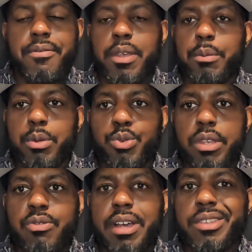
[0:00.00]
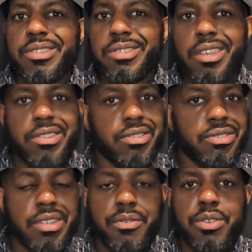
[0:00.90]
think, between round six and
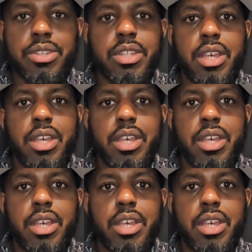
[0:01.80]
seven,